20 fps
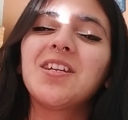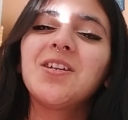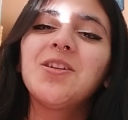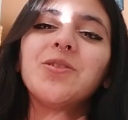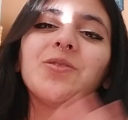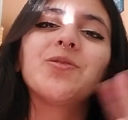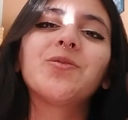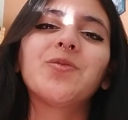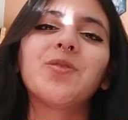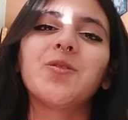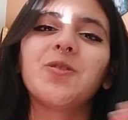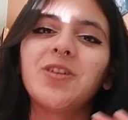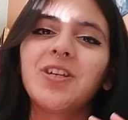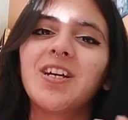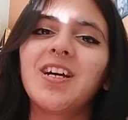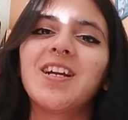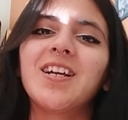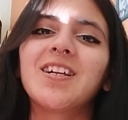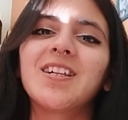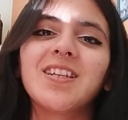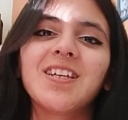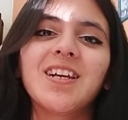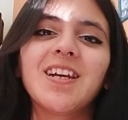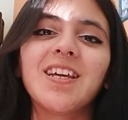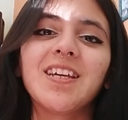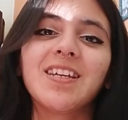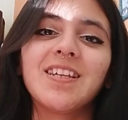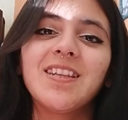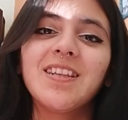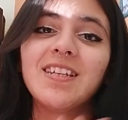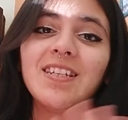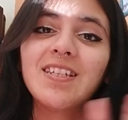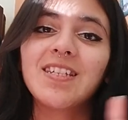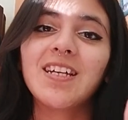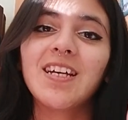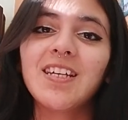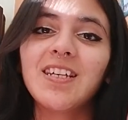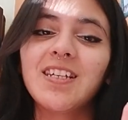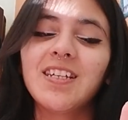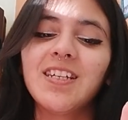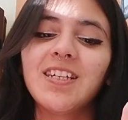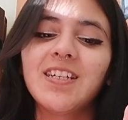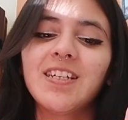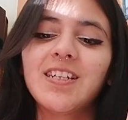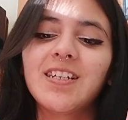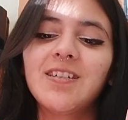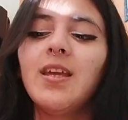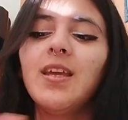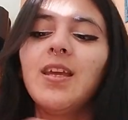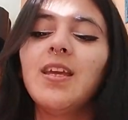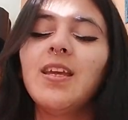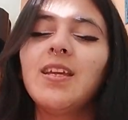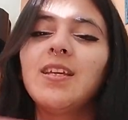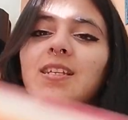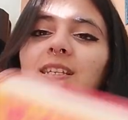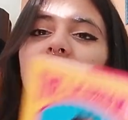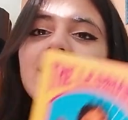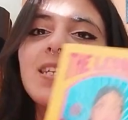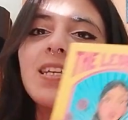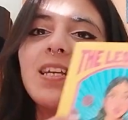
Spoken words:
new favorite character, like the entire year, is